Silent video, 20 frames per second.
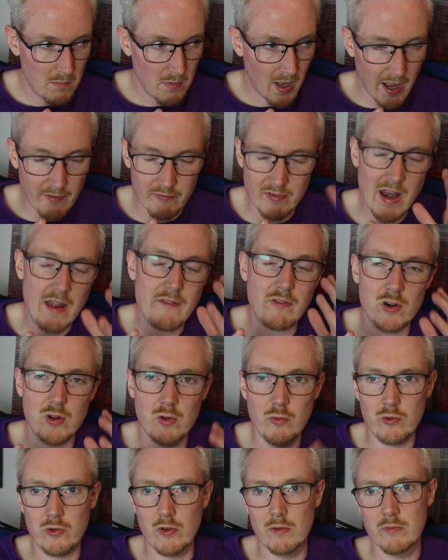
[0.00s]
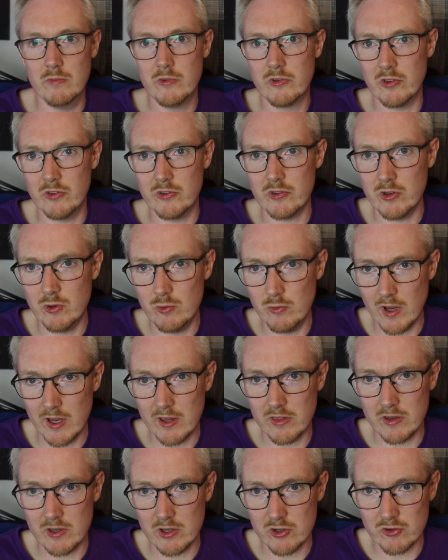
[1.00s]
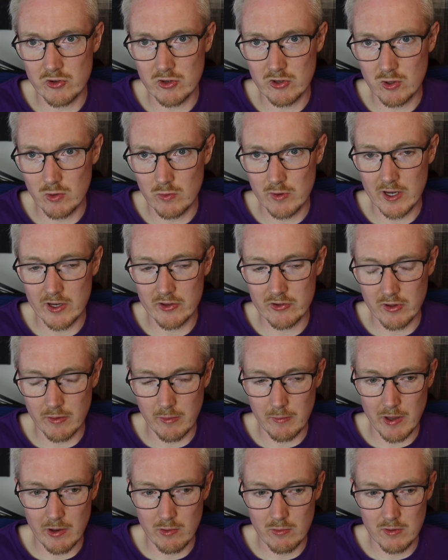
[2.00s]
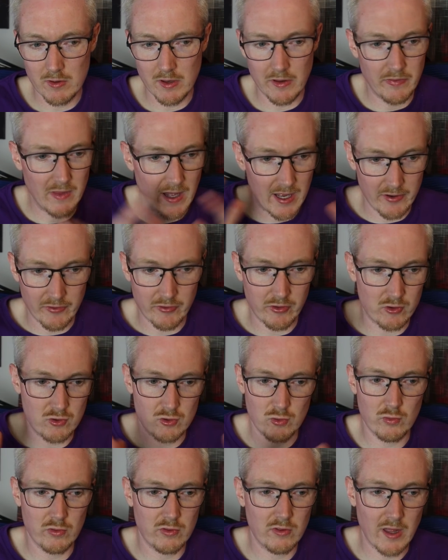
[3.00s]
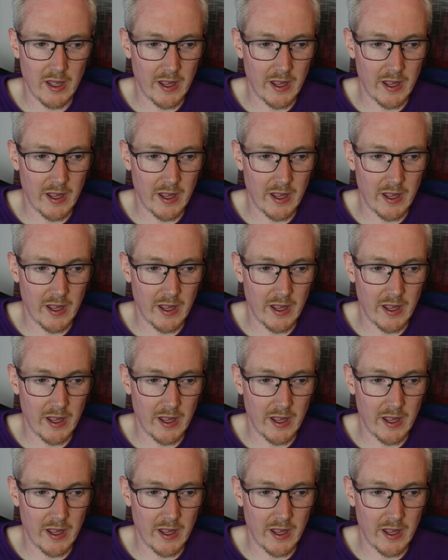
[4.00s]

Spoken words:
I've never used him since the new 9th edition Codex came out, and that is the truth.